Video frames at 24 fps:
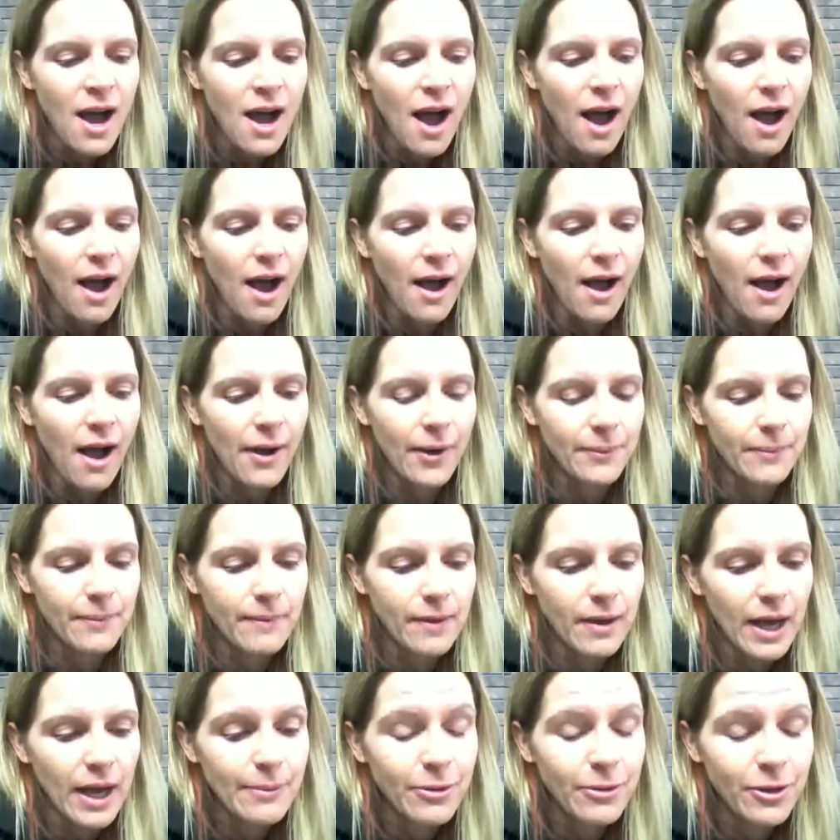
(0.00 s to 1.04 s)

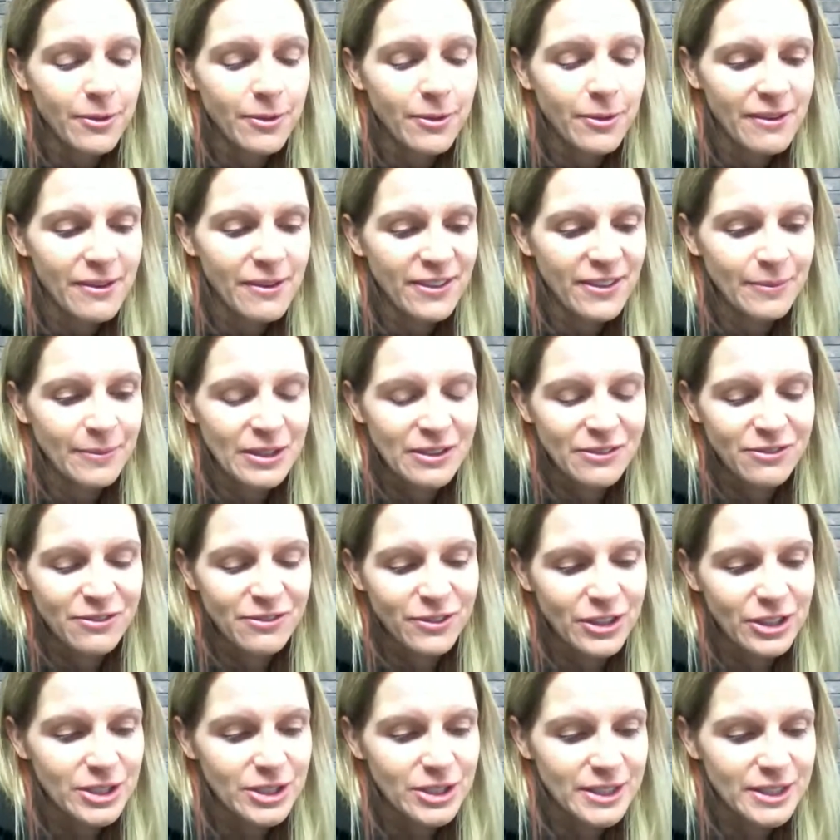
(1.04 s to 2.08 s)
I put my
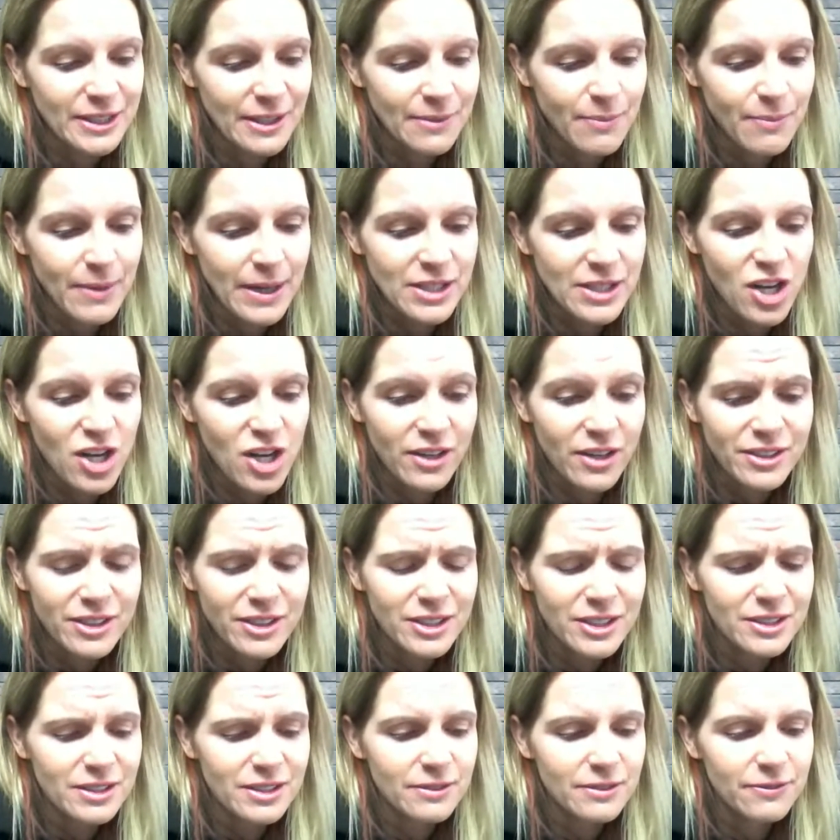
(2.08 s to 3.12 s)
family first and my
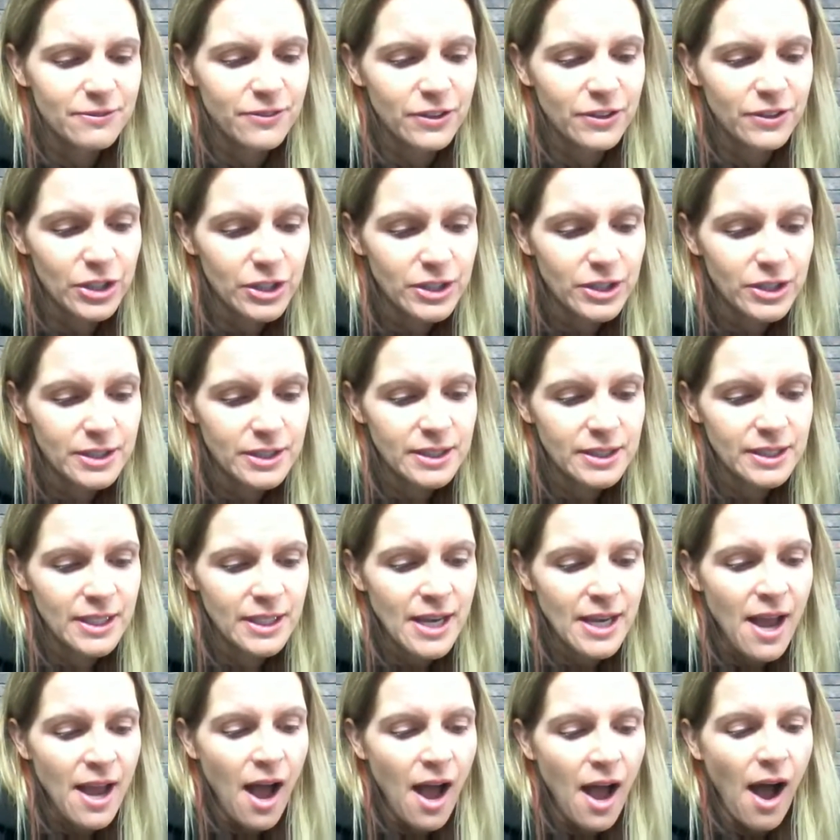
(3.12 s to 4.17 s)
daughters first.
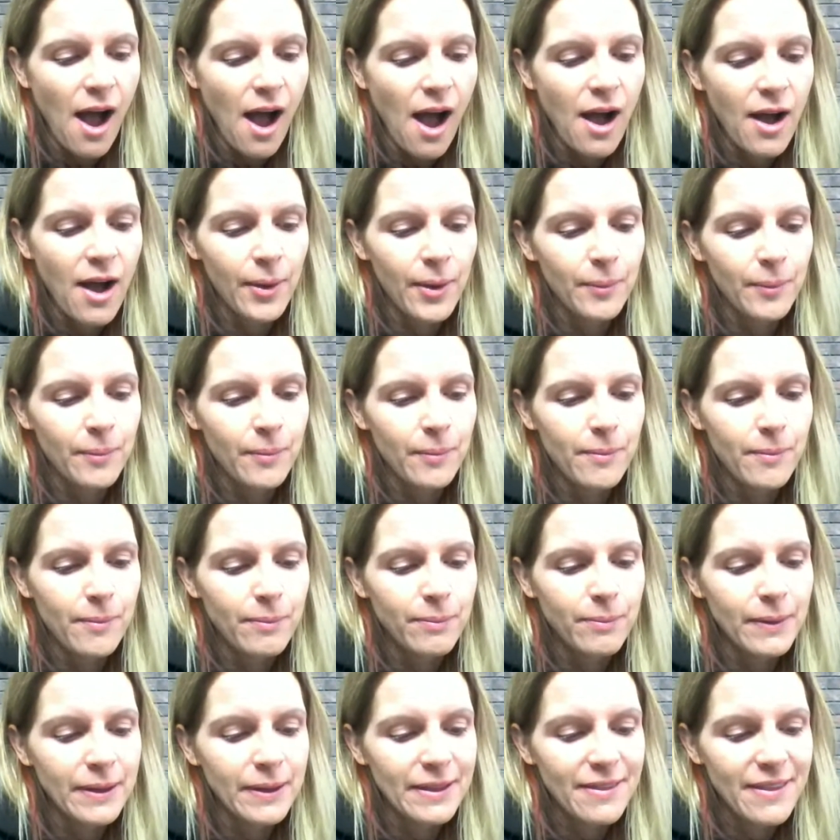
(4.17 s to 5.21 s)

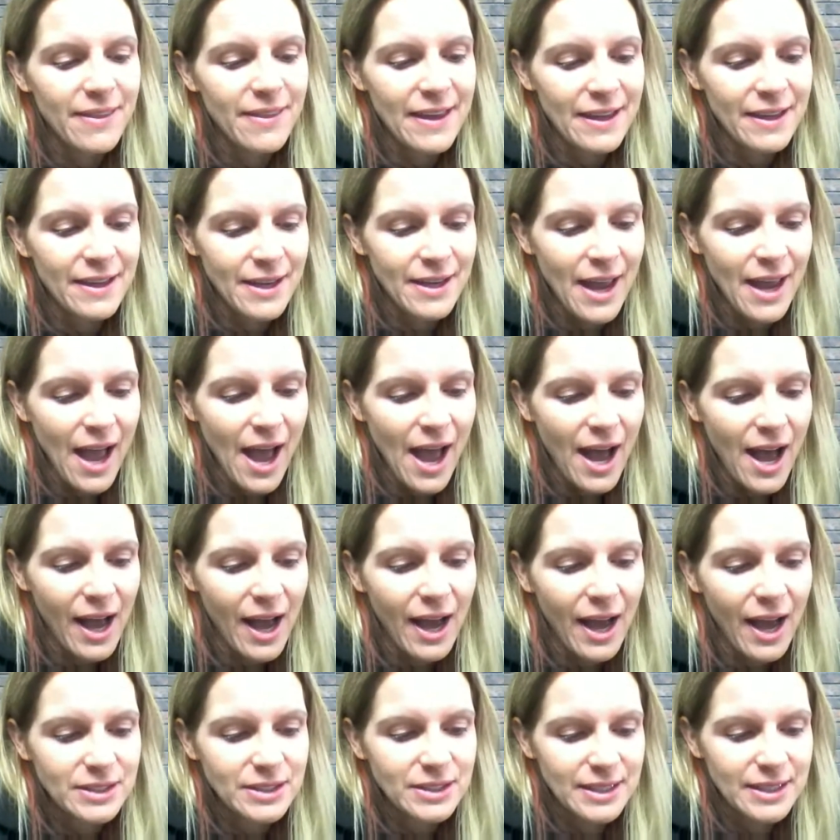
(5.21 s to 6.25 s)
But then
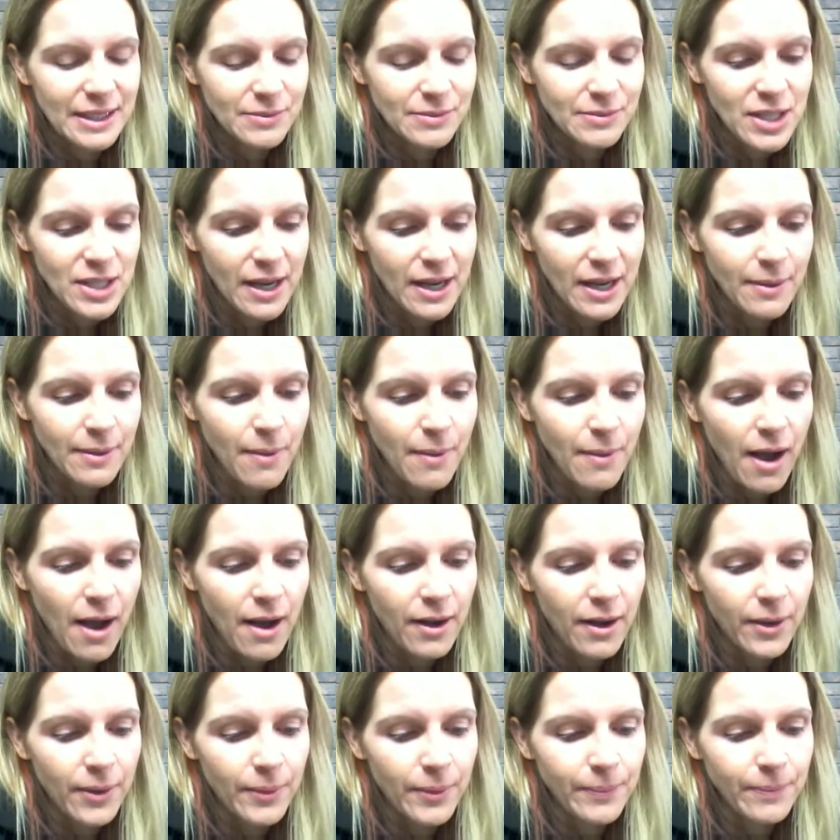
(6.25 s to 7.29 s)
at the same time,
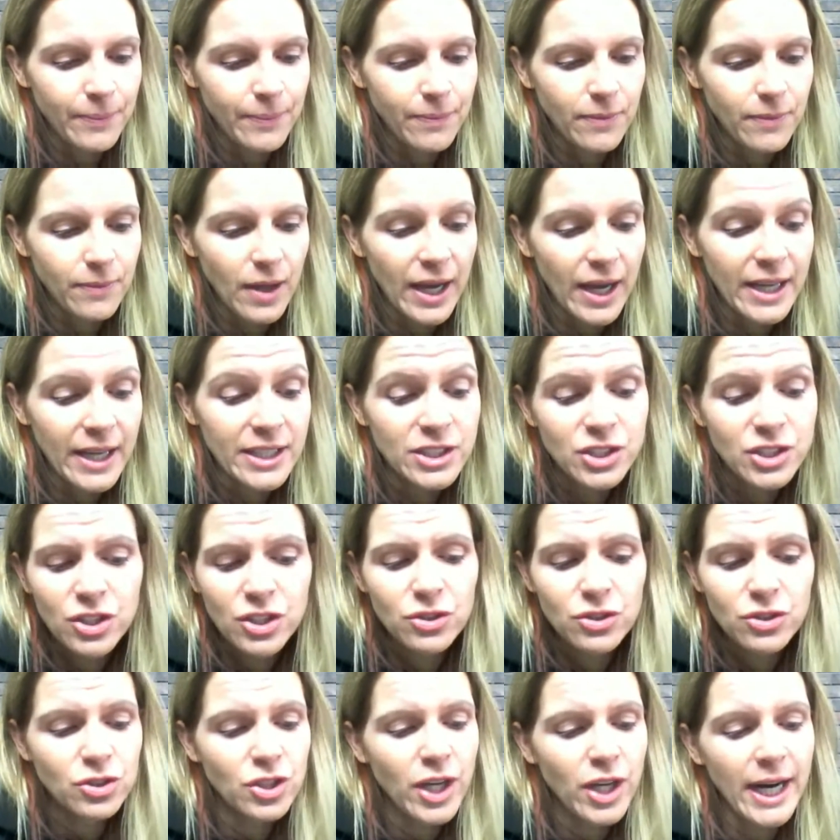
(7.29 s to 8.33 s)
I do
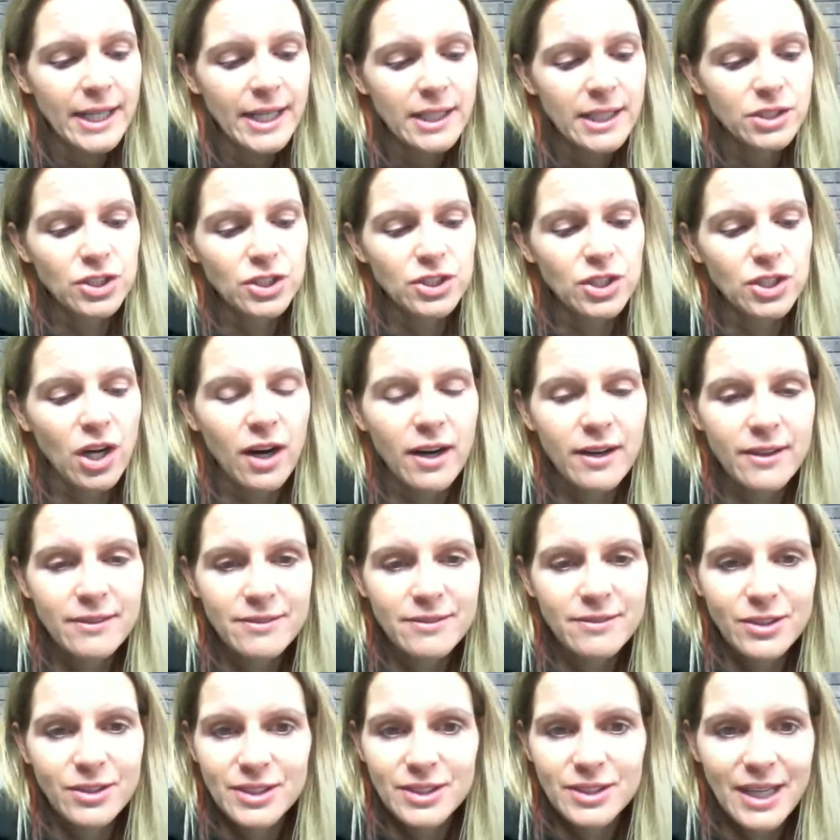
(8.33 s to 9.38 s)
try to just carve
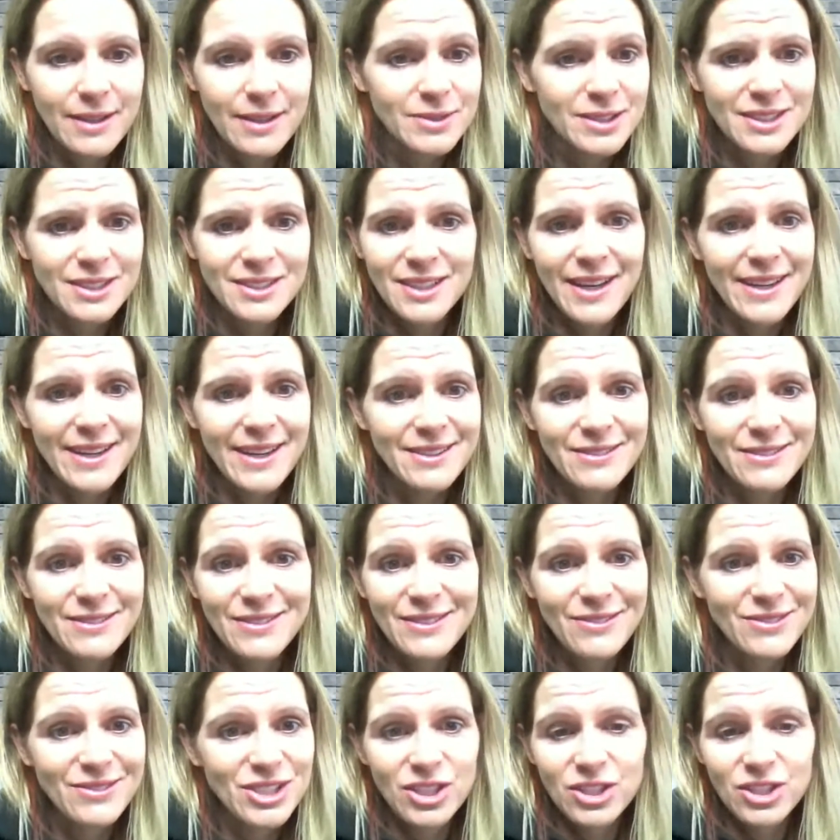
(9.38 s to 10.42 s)
those times aside
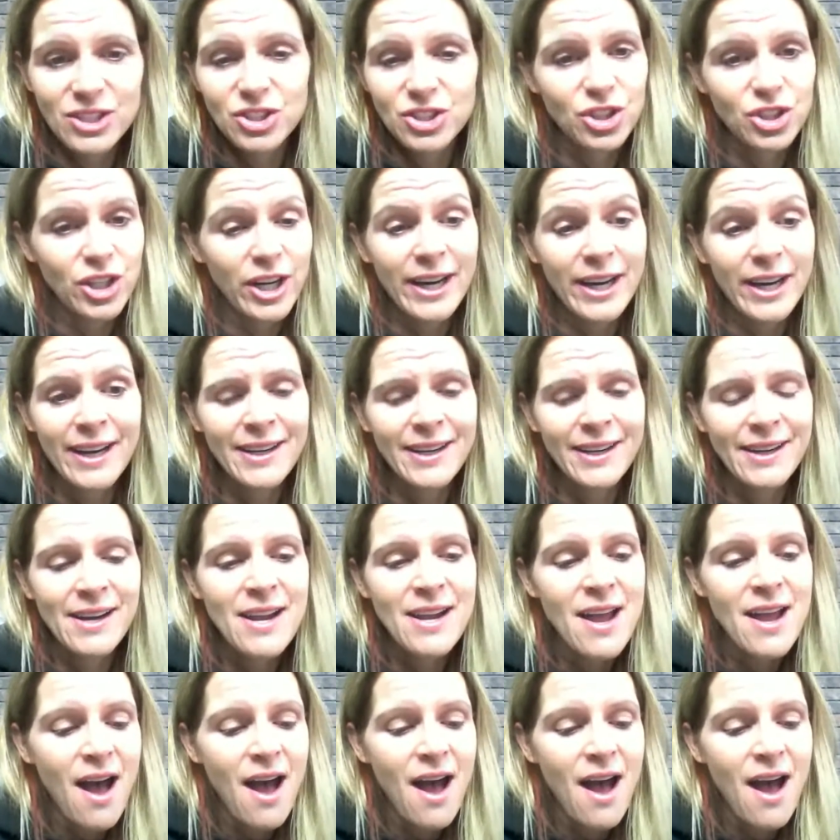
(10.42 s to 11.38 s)
to train.